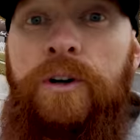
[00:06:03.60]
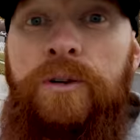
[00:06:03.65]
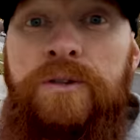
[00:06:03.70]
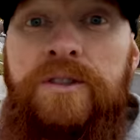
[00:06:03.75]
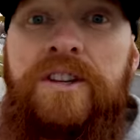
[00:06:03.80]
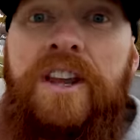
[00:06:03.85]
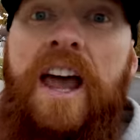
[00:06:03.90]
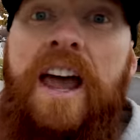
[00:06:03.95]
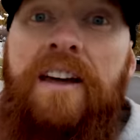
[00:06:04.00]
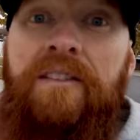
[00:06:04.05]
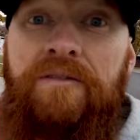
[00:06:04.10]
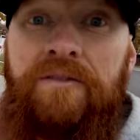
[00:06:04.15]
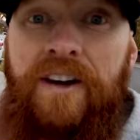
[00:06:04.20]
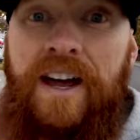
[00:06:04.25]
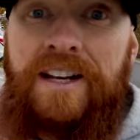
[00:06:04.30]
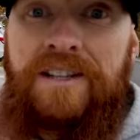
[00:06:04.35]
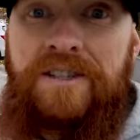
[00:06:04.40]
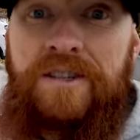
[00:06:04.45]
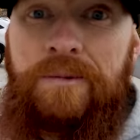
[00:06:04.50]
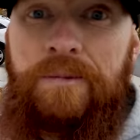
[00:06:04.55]
fruits, and
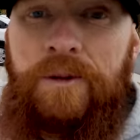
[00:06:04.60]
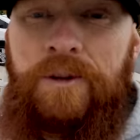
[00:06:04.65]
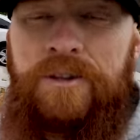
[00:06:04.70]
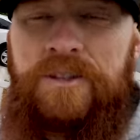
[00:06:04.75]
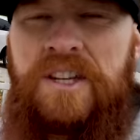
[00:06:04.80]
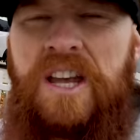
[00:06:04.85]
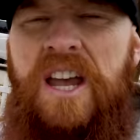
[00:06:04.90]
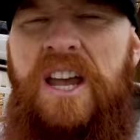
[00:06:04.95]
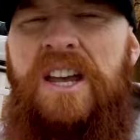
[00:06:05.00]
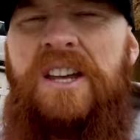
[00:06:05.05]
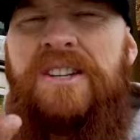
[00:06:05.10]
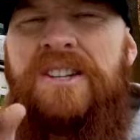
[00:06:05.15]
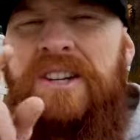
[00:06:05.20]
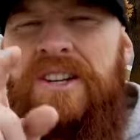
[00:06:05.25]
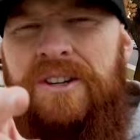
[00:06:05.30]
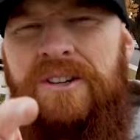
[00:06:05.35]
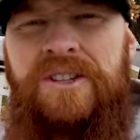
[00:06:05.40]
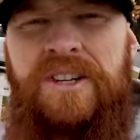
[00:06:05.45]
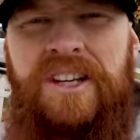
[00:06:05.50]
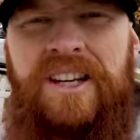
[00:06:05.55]
vegetables. So
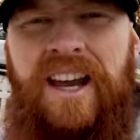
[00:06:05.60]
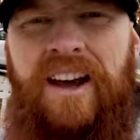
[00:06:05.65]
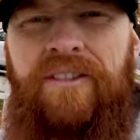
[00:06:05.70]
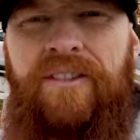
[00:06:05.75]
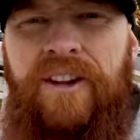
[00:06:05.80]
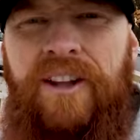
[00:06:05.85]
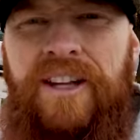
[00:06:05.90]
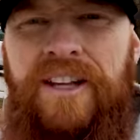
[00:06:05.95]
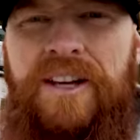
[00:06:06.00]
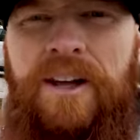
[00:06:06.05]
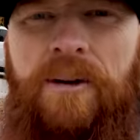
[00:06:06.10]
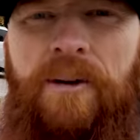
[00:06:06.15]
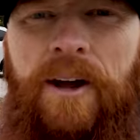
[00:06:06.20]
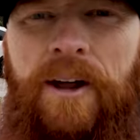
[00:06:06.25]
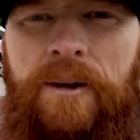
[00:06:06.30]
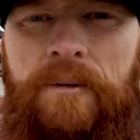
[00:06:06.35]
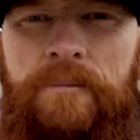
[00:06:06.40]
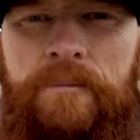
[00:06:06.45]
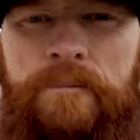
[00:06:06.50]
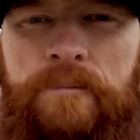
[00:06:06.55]
you should definitely do
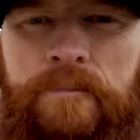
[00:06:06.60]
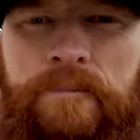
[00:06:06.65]
it.